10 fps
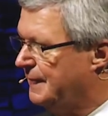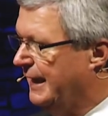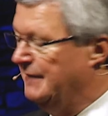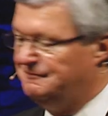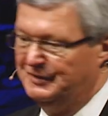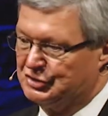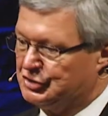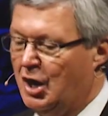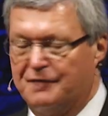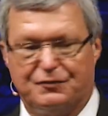He feels
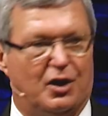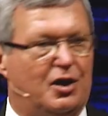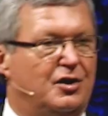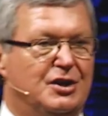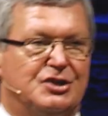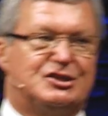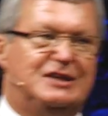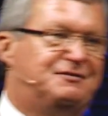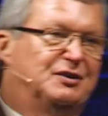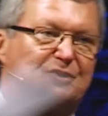sorry for her,
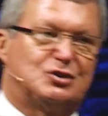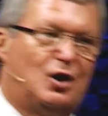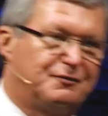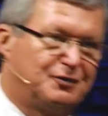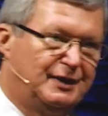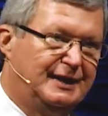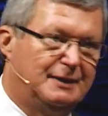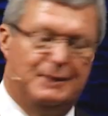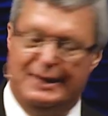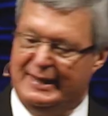she feels sorry for
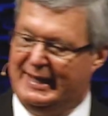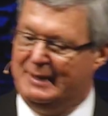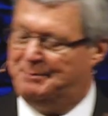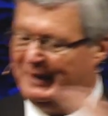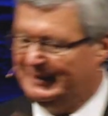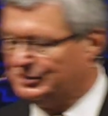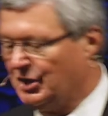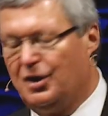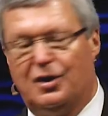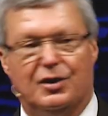him. He pities
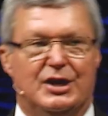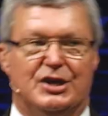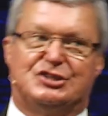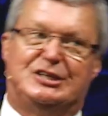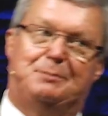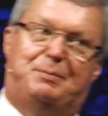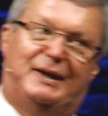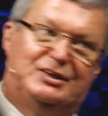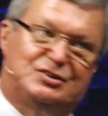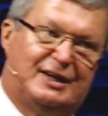her, she
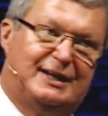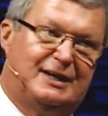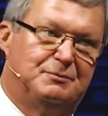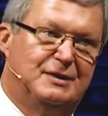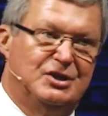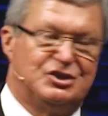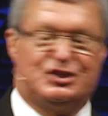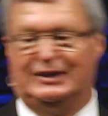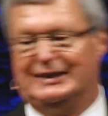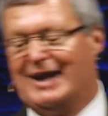pities him.
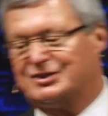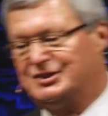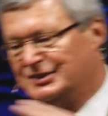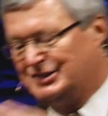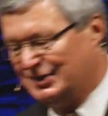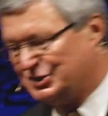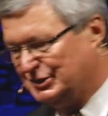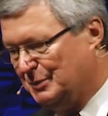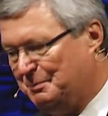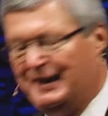She likes the attention
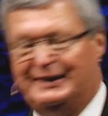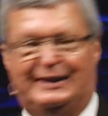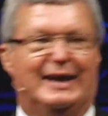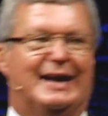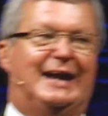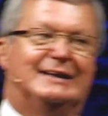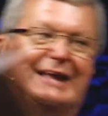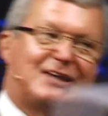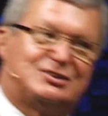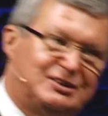of the pity, he
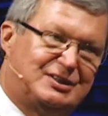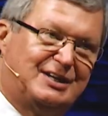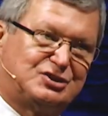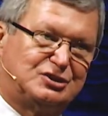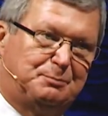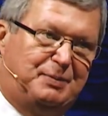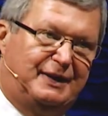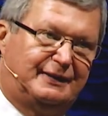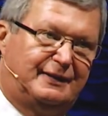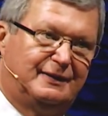likes the attention of the pity.